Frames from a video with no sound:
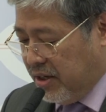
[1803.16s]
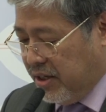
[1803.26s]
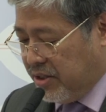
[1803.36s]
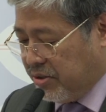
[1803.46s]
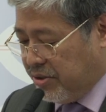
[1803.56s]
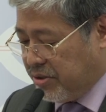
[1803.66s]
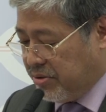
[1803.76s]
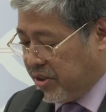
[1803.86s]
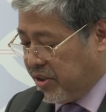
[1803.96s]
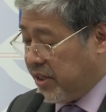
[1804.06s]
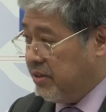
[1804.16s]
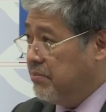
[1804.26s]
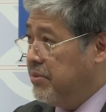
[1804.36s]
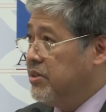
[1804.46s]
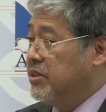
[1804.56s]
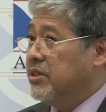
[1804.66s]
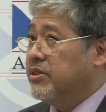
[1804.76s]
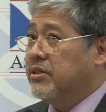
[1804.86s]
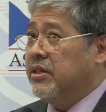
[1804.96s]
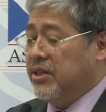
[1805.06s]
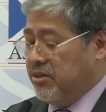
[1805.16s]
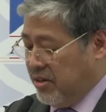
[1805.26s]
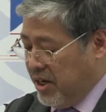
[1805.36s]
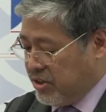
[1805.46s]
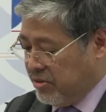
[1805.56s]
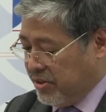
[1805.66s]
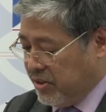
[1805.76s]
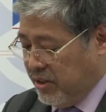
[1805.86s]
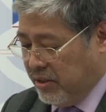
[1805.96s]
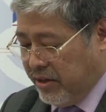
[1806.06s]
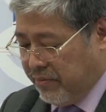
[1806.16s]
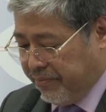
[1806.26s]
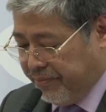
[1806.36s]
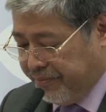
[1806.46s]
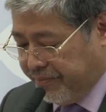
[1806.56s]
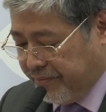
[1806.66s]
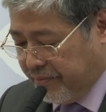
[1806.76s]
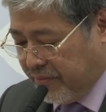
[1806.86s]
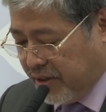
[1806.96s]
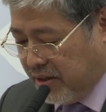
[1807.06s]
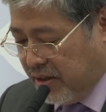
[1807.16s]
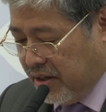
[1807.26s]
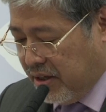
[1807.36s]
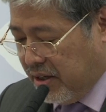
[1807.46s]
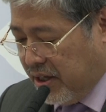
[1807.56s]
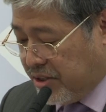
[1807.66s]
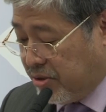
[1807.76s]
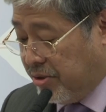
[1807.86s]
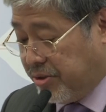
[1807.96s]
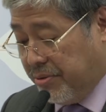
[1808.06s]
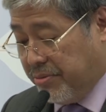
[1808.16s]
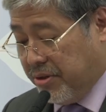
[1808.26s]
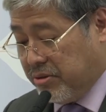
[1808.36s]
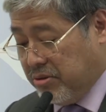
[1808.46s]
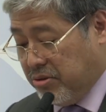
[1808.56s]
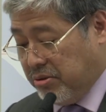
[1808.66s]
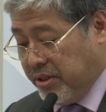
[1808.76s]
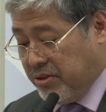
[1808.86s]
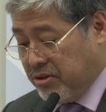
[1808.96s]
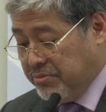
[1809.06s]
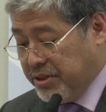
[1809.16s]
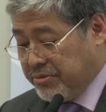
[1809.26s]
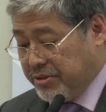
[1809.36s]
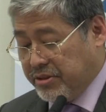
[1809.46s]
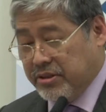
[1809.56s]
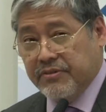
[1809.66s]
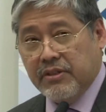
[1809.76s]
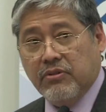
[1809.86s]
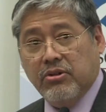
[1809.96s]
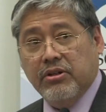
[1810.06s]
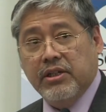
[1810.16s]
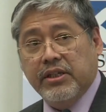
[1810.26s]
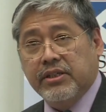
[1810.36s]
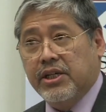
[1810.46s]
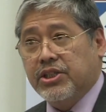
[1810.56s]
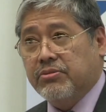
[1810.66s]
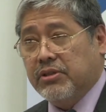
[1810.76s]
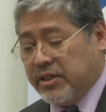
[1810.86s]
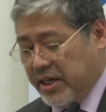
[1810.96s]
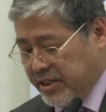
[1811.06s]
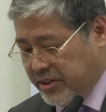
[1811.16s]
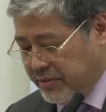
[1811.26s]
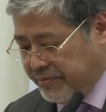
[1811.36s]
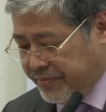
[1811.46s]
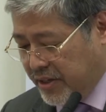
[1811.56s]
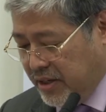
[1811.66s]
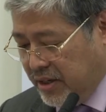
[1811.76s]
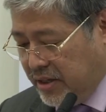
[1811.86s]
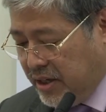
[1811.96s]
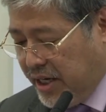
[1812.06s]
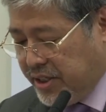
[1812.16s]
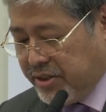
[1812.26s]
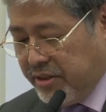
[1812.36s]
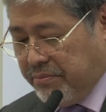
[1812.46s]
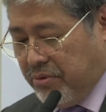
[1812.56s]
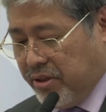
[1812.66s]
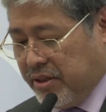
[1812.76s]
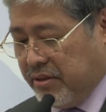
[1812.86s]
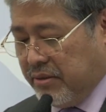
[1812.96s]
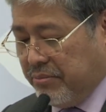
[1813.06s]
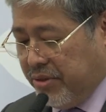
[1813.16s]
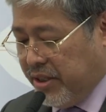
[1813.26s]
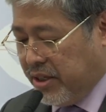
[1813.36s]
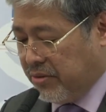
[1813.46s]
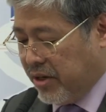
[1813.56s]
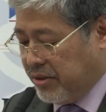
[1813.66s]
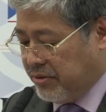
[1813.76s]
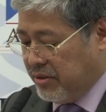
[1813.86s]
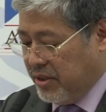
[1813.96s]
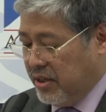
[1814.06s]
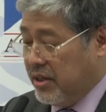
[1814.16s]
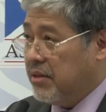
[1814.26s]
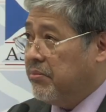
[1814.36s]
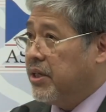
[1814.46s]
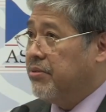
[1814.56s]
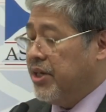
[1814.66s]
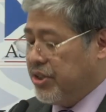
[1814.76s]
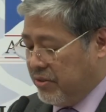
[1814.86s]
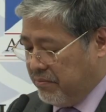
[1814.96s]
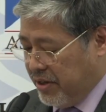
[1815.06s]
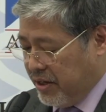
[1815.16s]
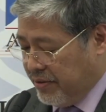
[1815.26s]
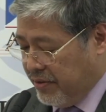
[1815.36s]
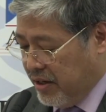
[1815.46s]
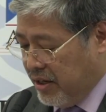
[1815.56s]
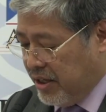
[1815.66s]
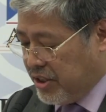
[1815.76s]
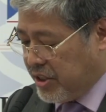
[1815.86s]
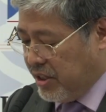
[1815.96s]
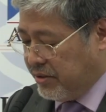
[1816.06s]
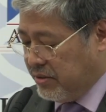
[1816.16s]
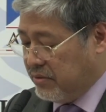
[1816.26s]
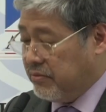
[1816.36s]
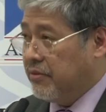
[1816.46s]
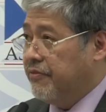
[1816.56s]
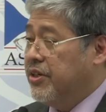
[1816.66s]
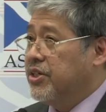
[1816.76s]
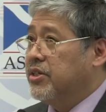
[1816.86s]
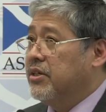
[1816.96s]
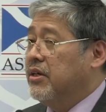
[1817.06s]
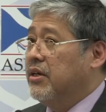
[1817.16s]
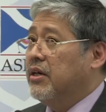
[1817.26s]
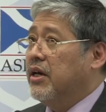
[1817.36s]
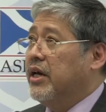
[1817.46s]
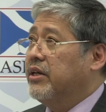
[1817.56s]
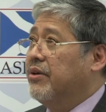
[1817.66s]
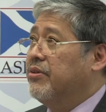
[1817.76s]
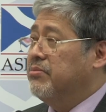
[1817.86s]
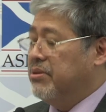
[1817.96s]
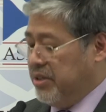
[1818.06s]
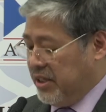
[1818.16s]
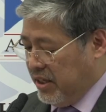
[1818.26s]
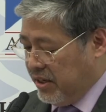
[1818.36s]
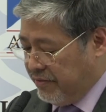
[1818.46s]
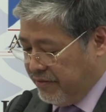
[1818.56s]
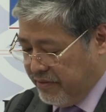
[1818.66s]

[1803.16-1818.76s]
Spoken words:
It is also the second busiest international sea lane. It's also thought to hold enormous reserves of oil and natural gas, and is an important breeding ground, migration path, and shelter for fish and other marine life.